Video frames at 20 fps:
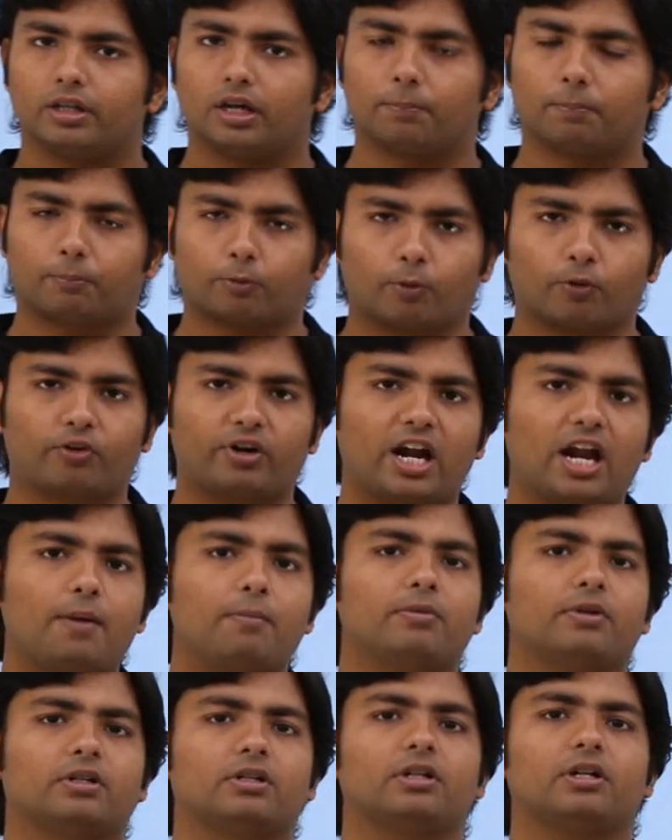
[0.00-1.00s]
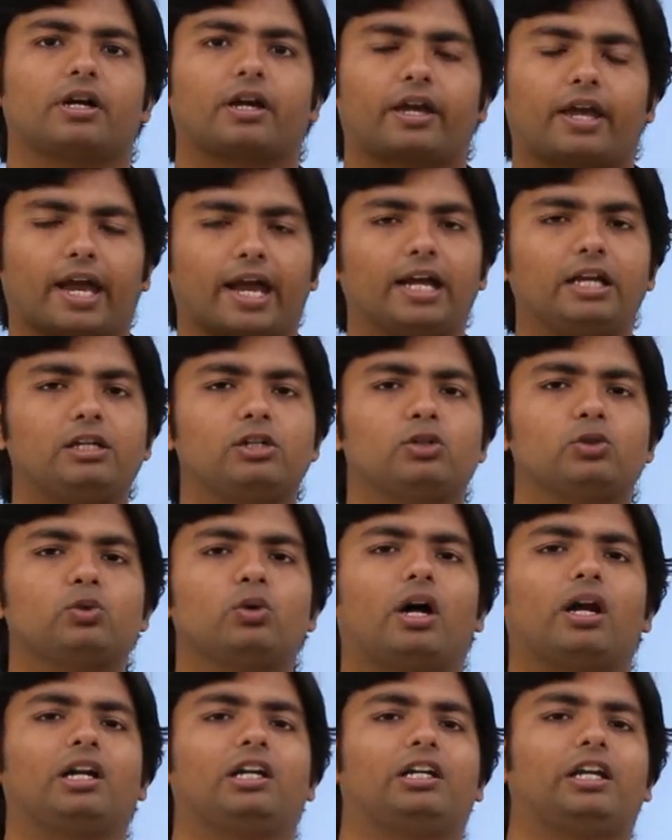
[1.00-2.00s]
a programmer can
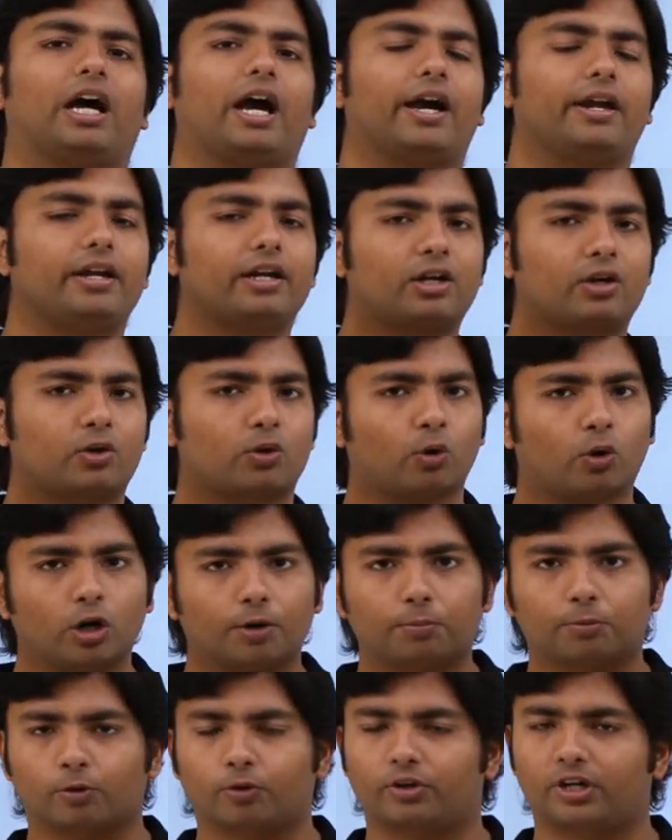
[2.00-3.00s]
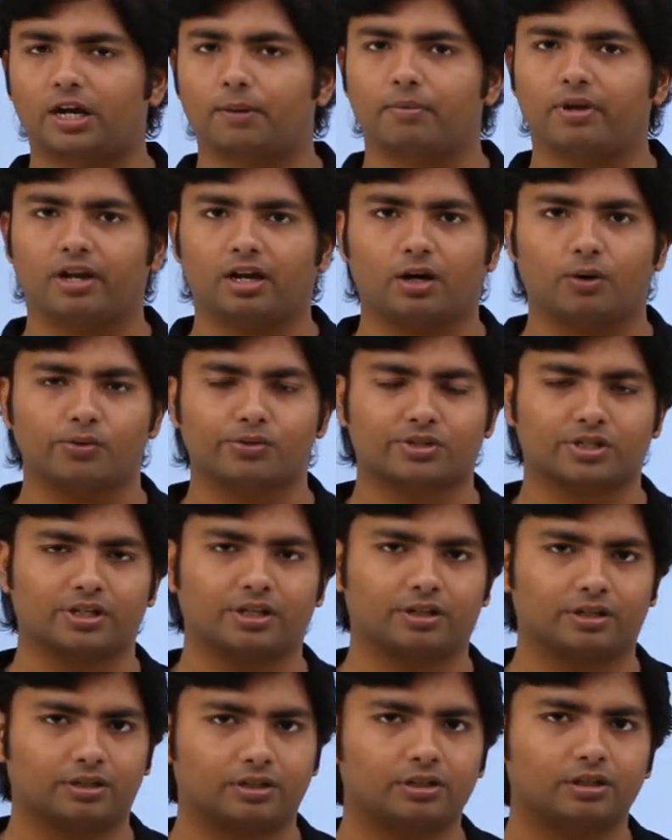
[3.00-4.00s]
do a direct core programming out
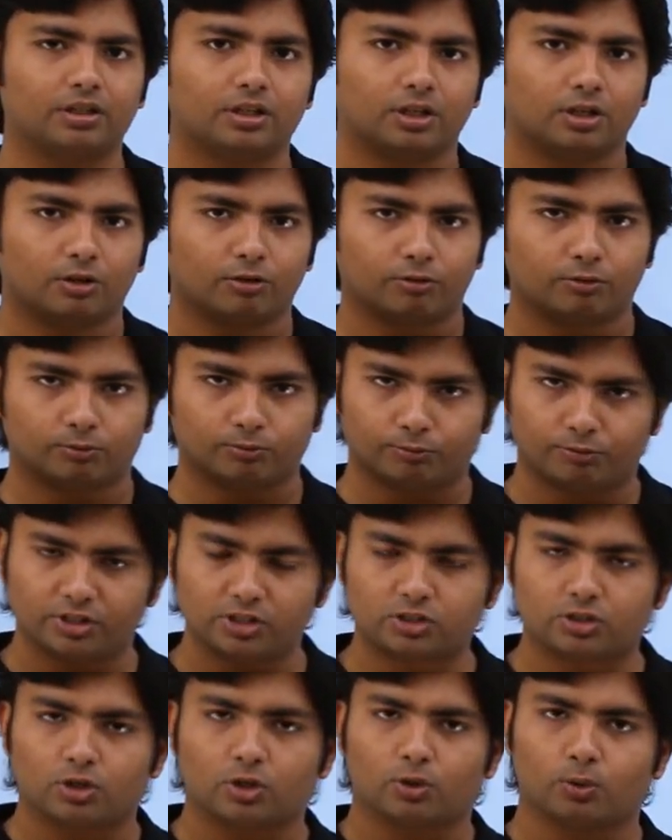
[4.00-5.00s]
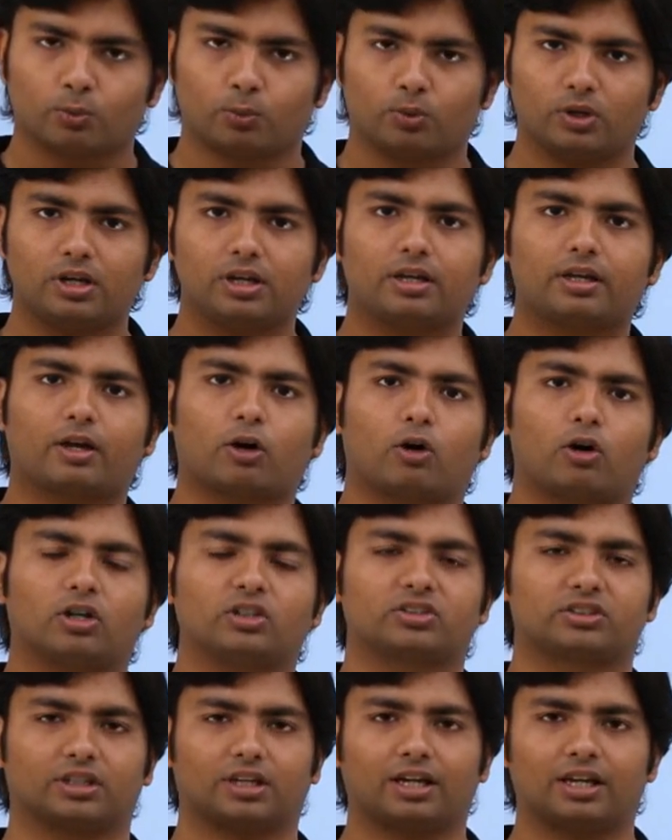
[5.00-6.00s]
here which will
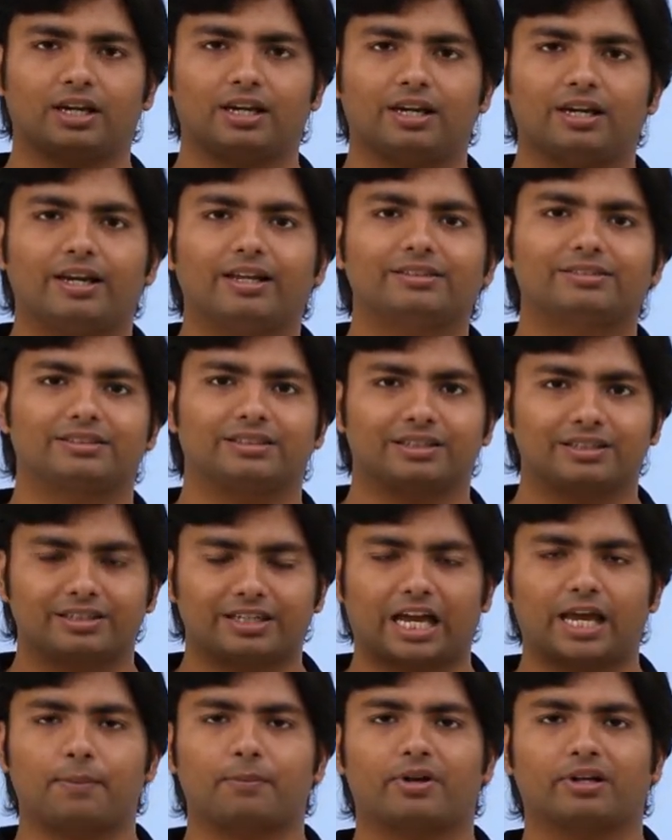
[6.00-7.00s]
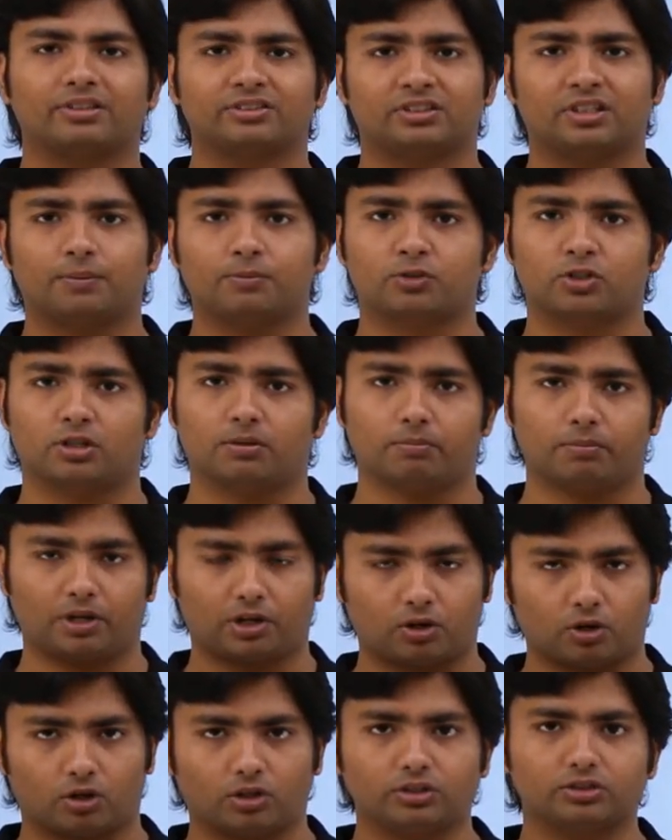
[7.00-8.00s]
cause a less time consumption
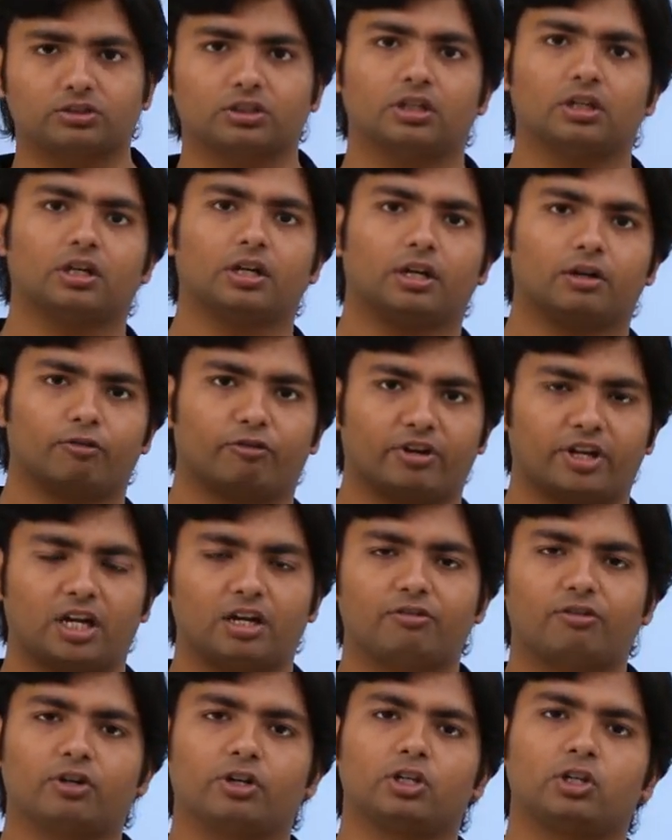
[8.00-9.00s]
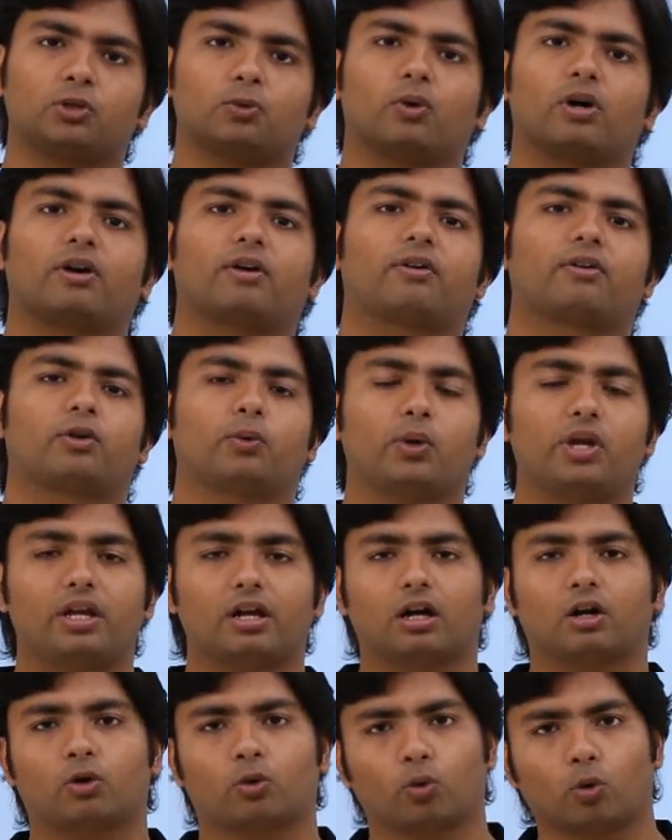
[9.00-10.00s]
because whenever you are
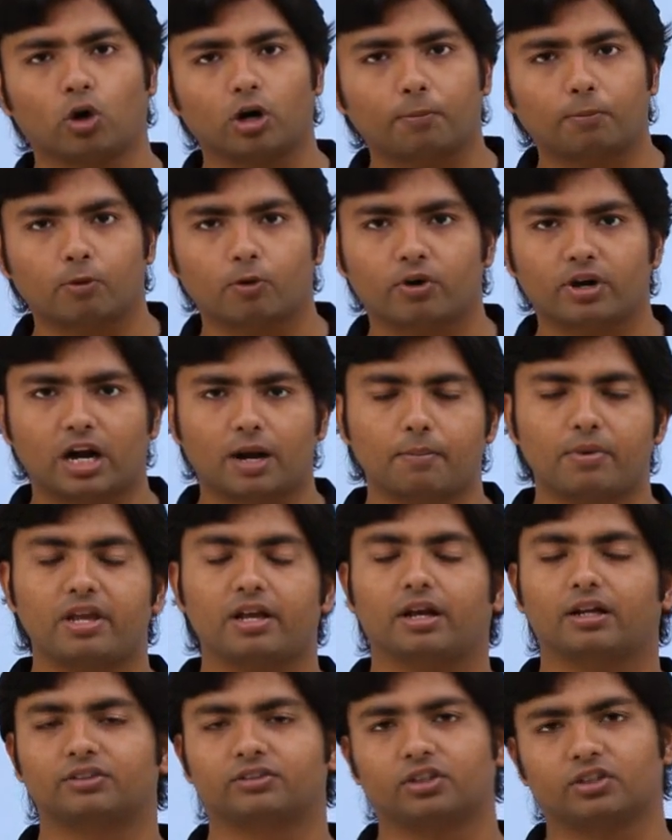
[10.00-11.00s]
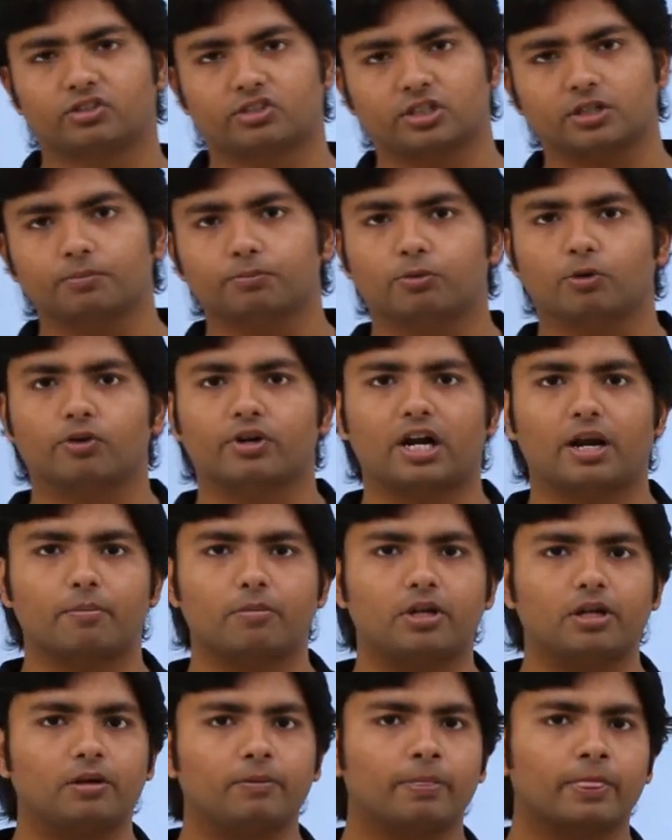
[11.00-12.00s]
doing a core programming, a system
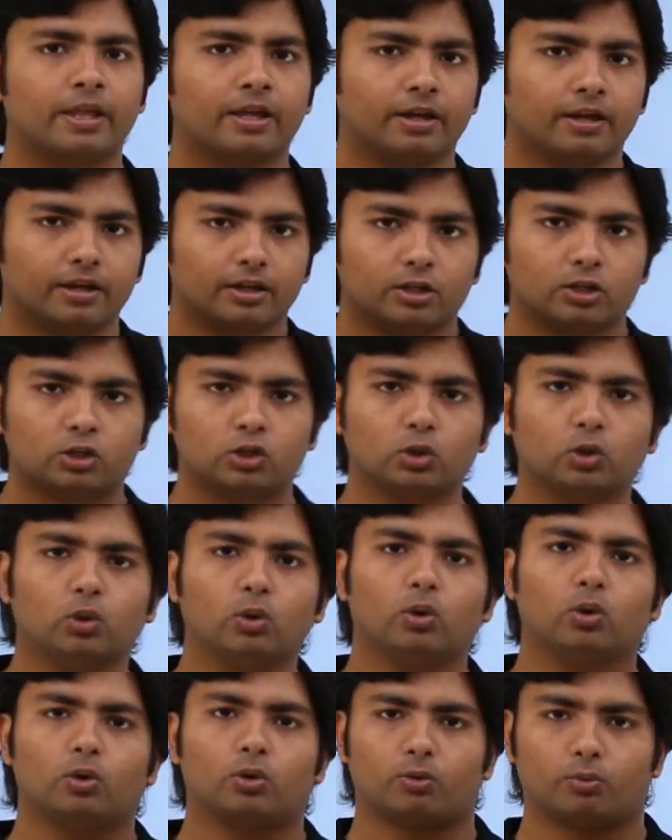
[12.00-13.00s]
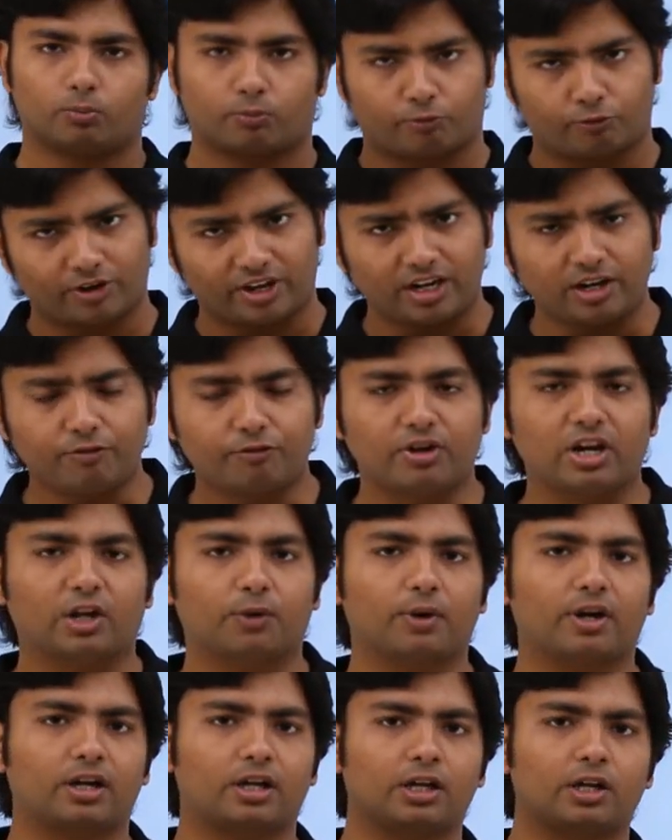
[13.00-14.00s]
programming, you very
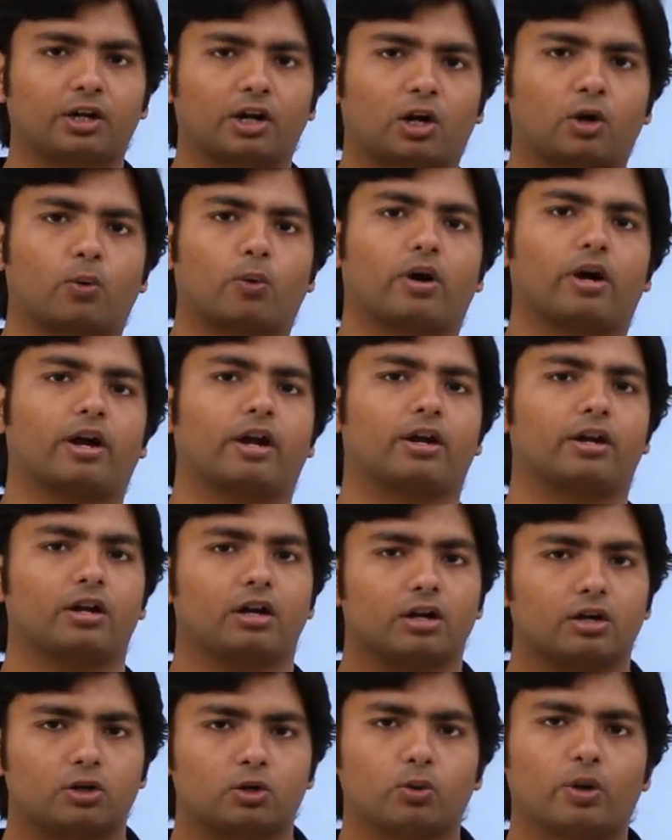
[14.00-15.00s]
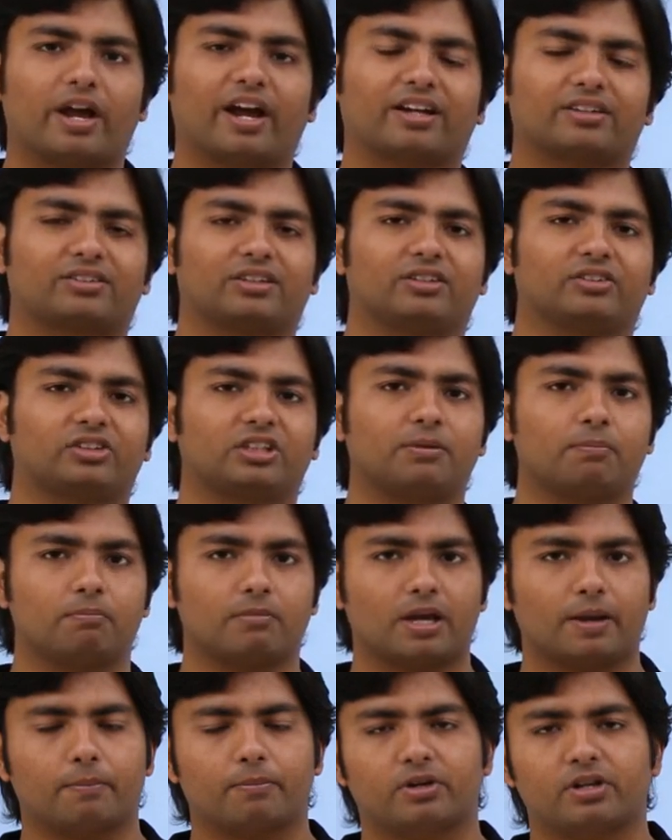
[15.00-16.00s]
frequently require to access the
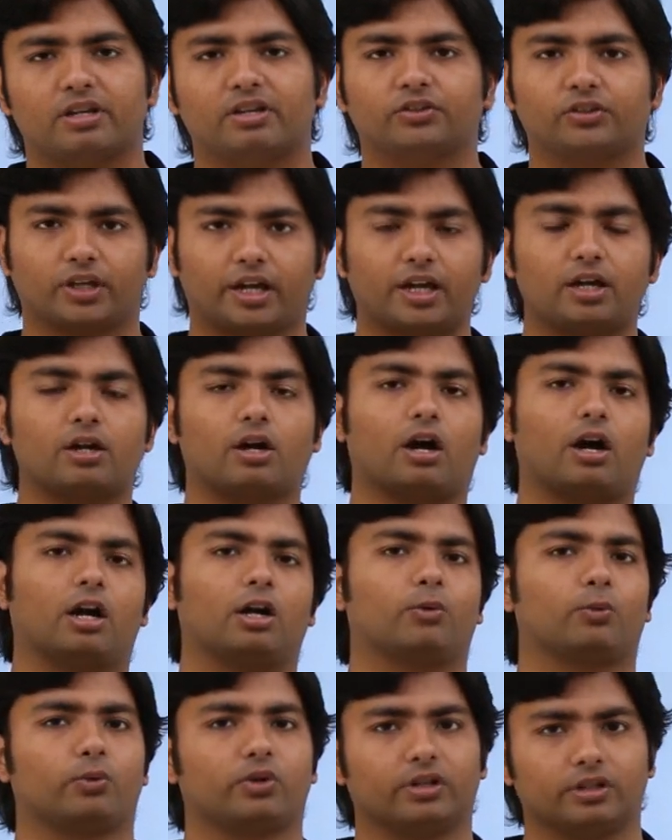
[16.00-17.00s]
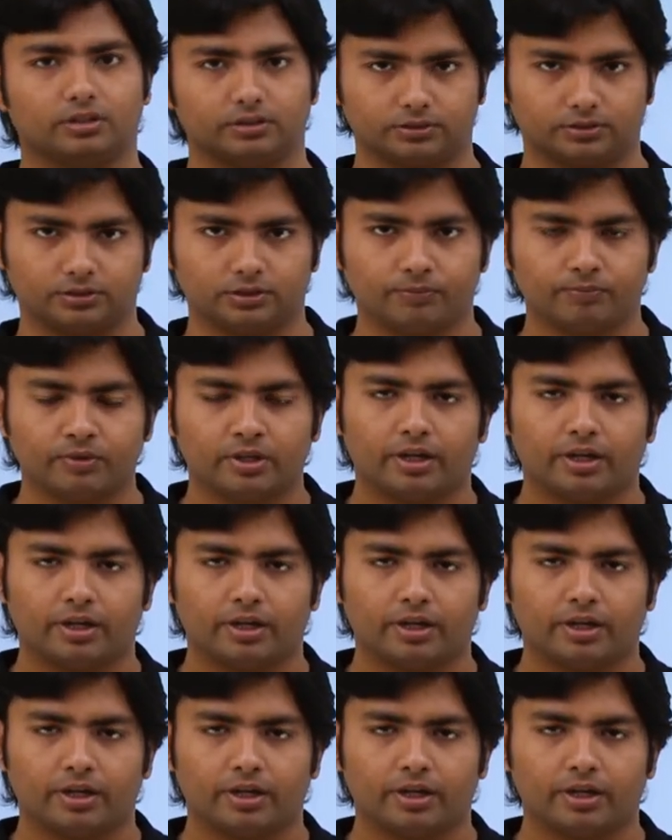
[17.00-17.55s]
memories and hardwares.